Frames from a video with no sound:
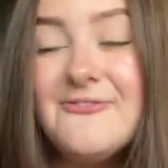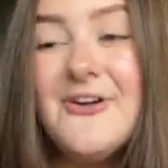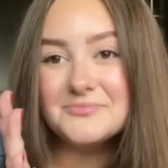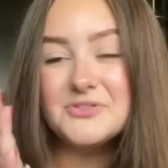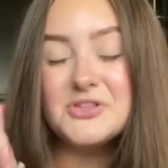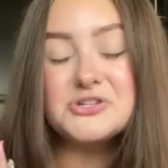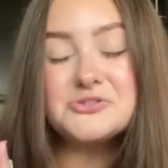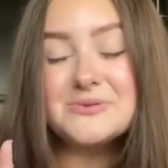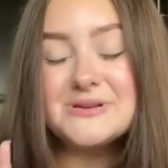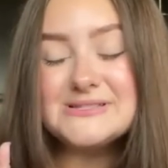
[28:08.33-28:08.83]

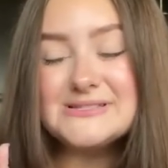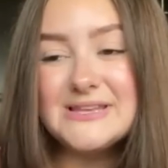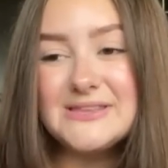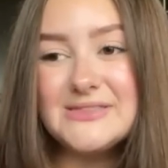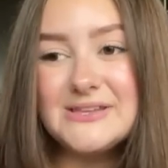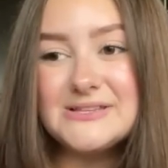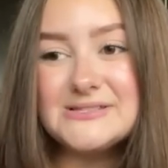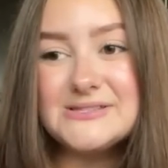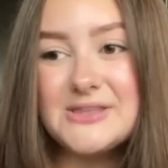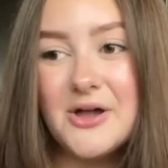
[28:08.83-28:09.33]
The twist in
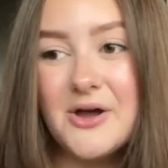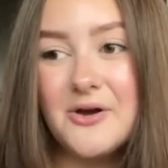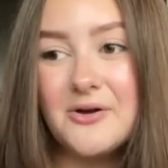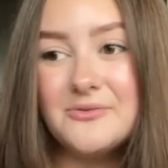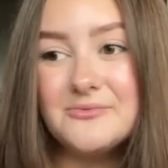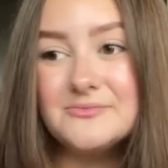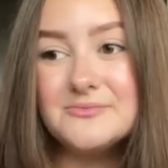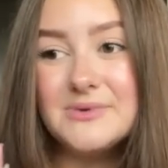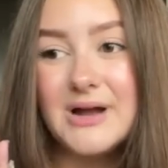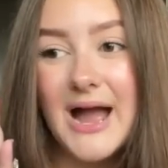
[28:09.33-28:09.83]
this
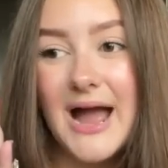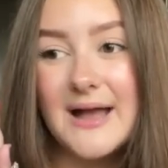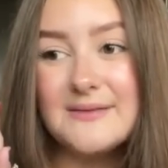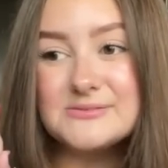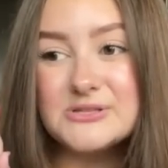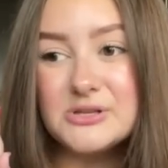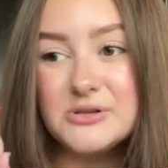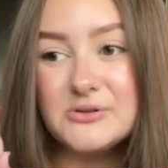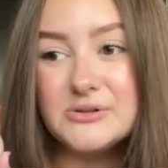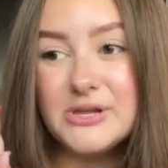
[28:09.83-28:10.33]
though,
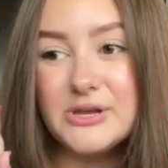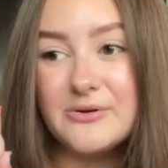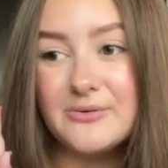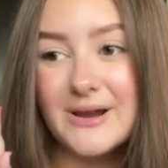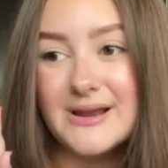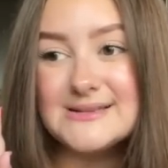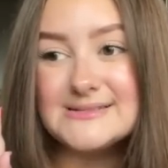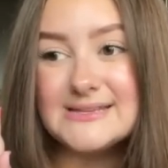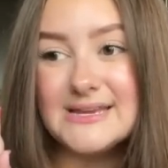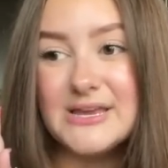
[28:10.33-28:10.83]
absolutely
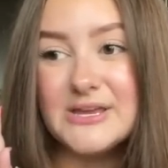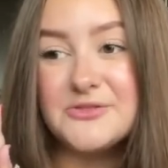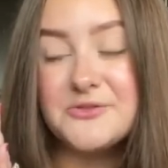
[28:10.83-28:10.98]
crazy.